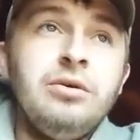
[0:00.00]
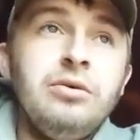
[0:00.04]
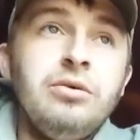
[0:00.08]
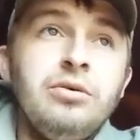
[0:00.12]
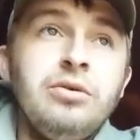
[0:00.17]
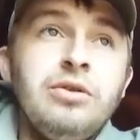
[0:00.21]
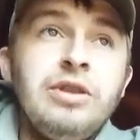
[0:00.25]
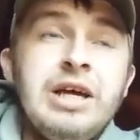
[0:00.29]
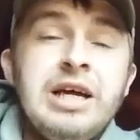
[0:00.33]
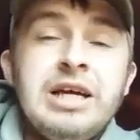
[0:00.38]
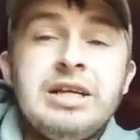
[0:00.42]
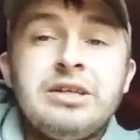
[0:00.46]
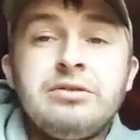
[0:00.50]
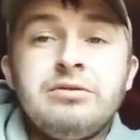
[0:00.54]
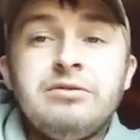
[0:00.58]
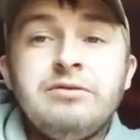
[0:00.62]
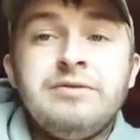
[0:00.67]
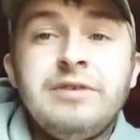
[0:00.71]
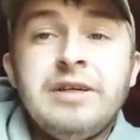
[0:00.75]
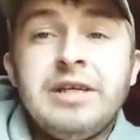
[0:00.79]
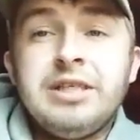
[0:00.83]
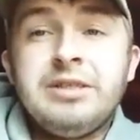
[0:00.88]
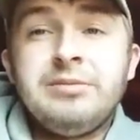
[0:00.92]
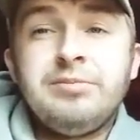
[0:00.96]
or the
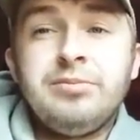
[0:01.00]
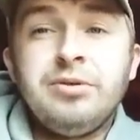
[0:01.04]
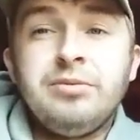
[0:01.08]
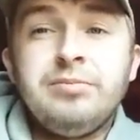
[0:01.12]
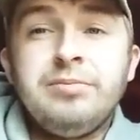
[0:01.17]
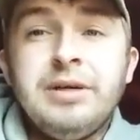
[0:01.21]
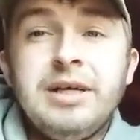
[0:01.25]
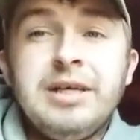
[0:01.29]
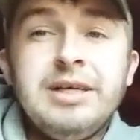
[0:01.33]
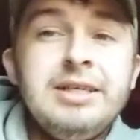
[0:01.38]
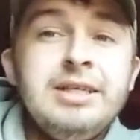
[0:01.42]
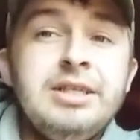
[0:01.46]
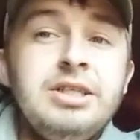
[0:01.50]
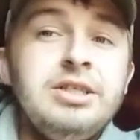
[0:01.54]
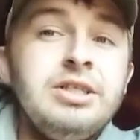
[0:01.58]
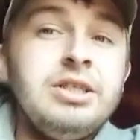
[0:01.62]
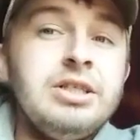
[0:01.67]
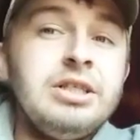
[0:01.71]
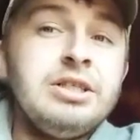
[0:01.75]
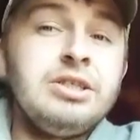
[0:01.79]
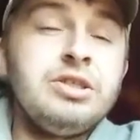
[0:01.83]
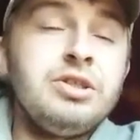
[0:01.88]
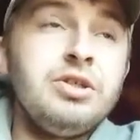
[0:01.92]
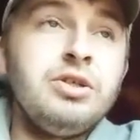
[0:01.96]
actual Facebook
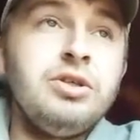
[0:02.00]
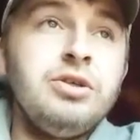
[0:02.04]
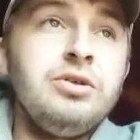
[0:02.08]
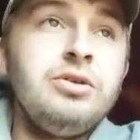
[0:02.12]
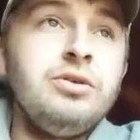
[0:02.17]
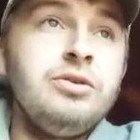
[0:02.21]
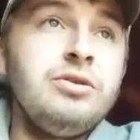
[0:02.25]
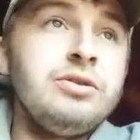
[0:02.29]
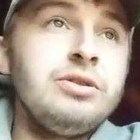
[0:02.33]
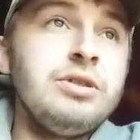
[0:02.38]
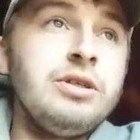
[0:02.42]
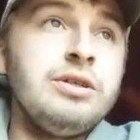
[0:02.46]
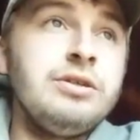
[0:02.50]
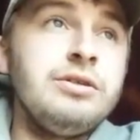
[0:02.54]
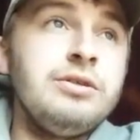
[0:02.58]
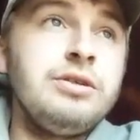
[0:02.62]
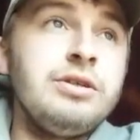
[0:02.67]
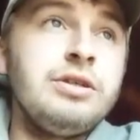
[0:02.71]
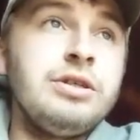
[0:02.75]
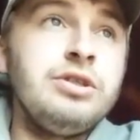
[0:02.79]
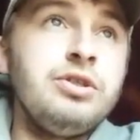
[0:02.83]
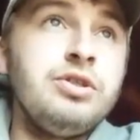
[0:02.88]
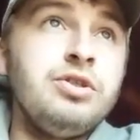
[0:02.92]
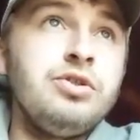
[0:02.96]
page is too, so
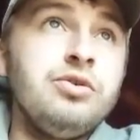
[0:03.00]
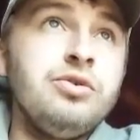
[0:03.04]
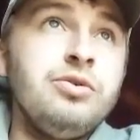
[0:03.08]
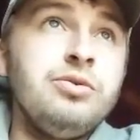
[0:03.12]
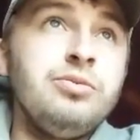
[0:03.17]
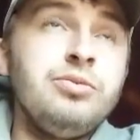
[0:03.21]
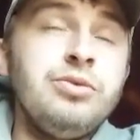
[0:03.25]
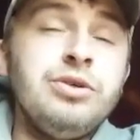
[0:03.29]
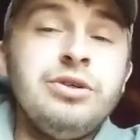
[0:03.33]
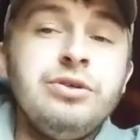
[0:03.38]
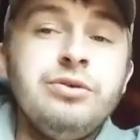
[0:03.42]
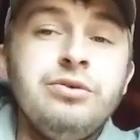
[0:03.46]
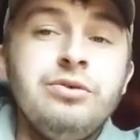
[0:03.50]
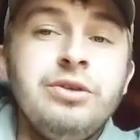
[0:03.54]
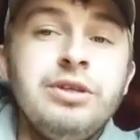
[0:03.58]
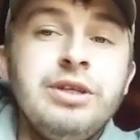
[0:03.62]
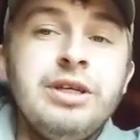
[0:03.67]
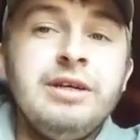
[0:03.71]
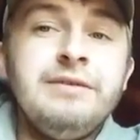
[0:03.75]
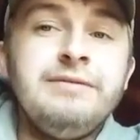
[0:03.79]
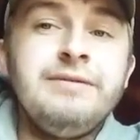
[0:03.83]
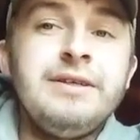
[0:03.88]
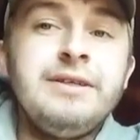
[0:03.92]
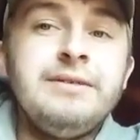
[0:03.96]
you can join one or
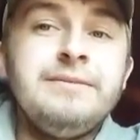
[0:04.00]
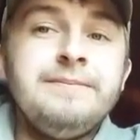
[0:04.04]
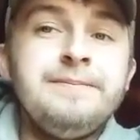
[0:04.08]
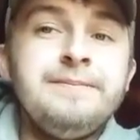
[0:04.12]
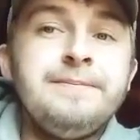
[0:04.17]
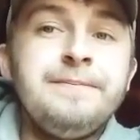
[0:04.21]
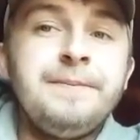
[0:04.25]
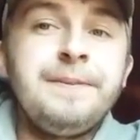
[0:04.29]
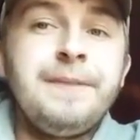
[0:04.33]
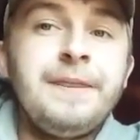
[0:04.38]
the other.